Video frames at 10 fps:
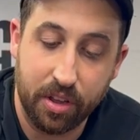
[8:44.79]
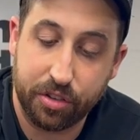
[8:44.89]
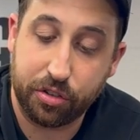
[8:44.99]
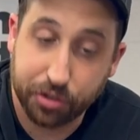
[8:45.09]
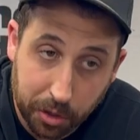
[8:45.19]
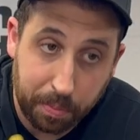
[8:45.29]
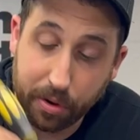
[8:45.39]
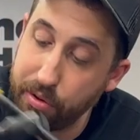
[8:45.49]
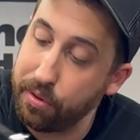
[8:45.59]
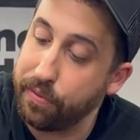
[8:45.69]
super
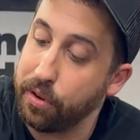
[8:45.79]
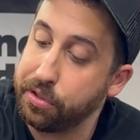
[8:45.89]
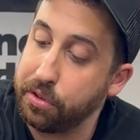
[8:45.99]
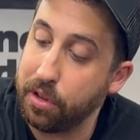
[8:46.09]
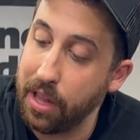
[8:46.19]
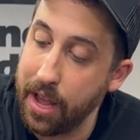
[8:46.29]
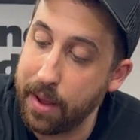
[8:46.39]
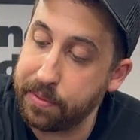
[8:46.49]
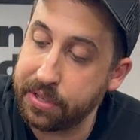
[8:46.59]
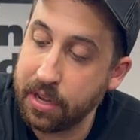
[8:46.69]
universal
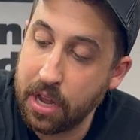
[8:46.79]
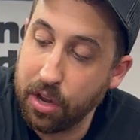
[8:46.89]
clamps,